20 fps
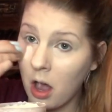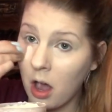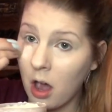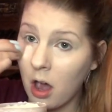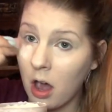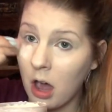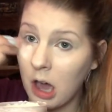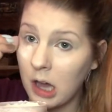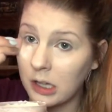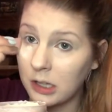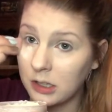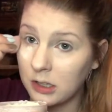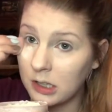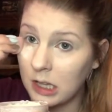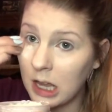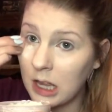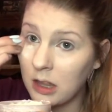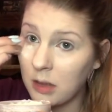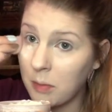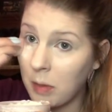I
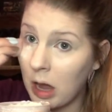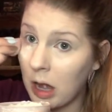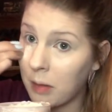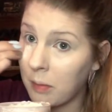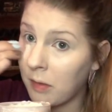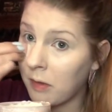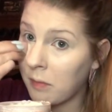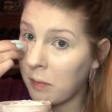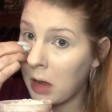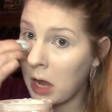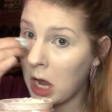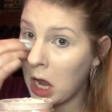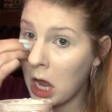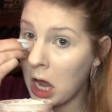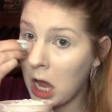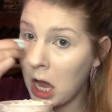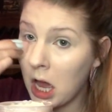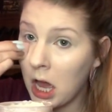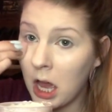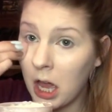set the bottom of my
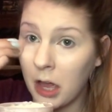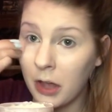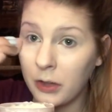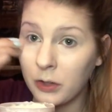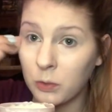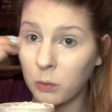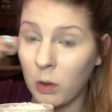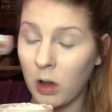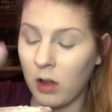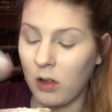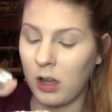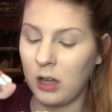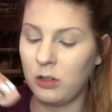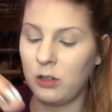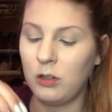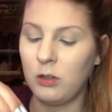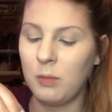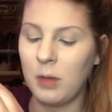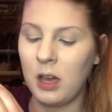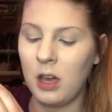eyes while I
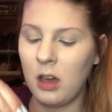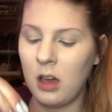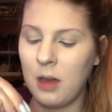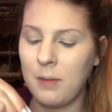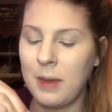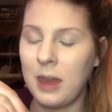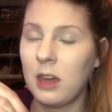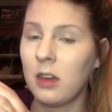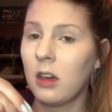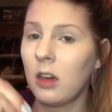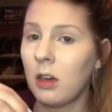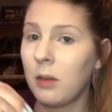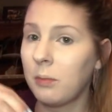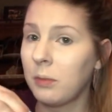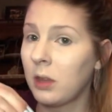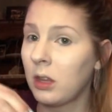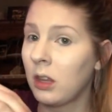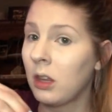do my eye makeup.